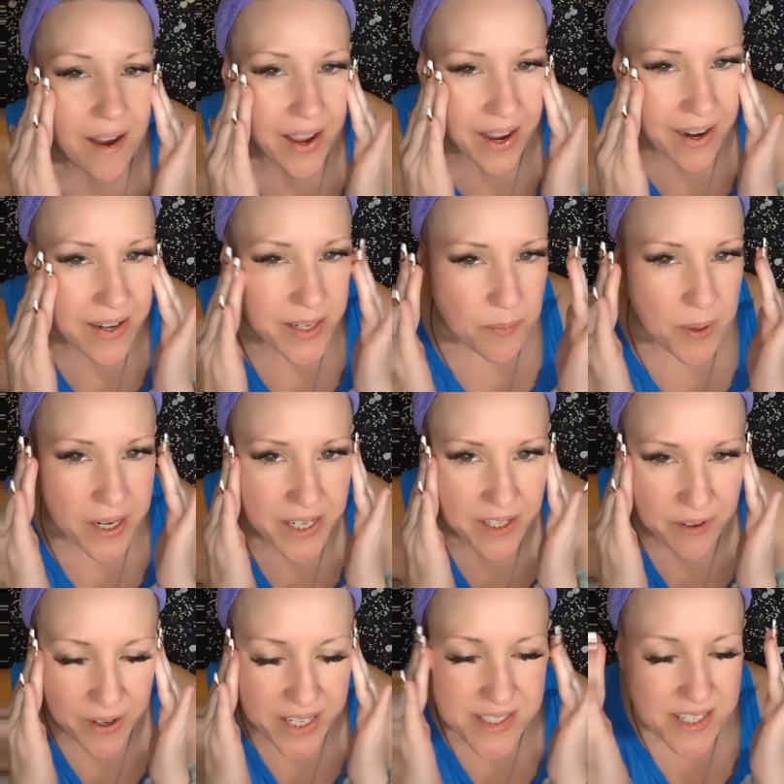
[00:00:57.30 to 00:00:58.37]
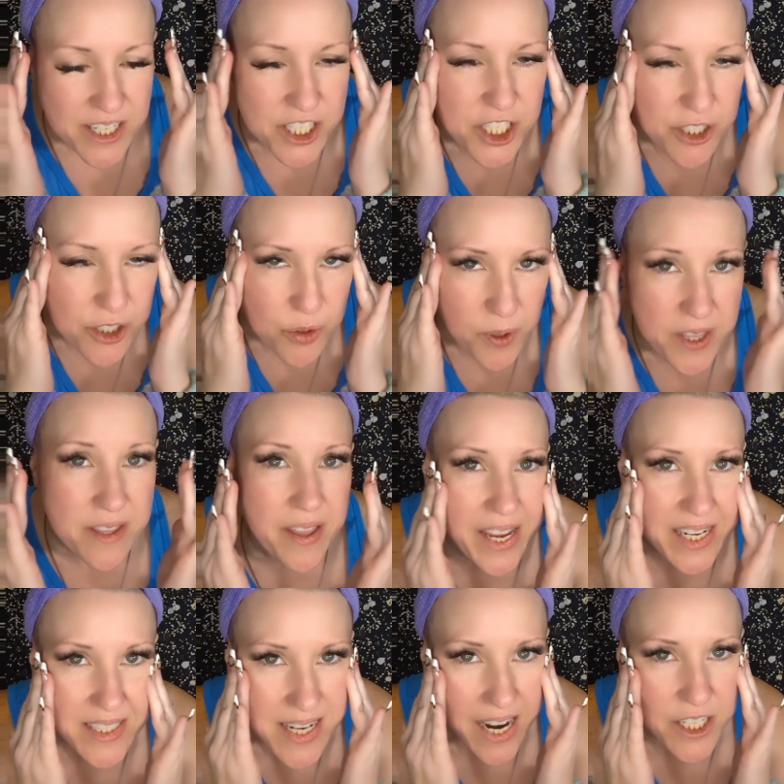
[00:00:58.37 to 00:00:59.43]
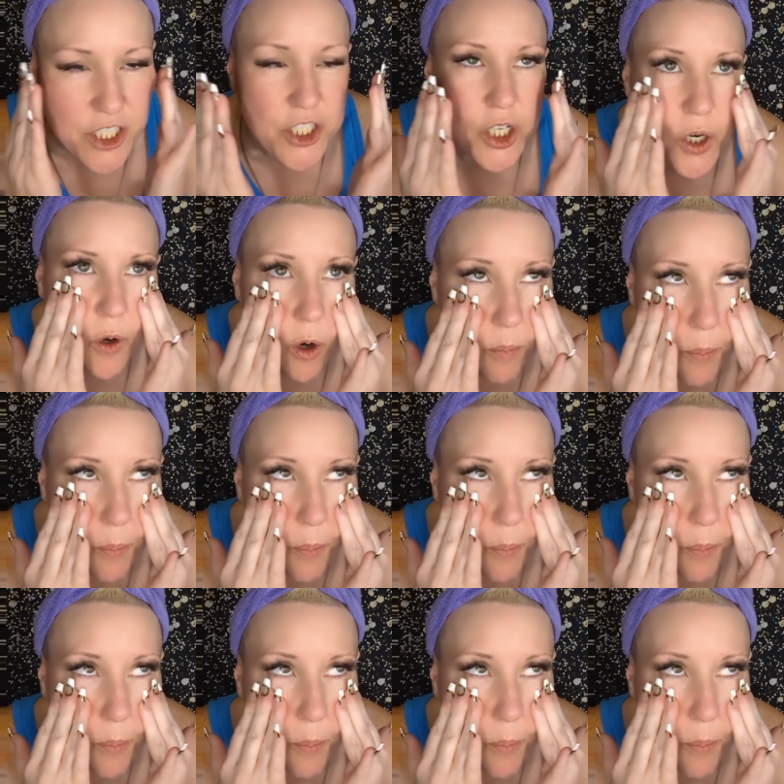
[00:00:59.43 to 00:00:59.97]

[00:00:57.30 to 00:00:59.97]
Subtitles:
Anybody who has issues with like texture or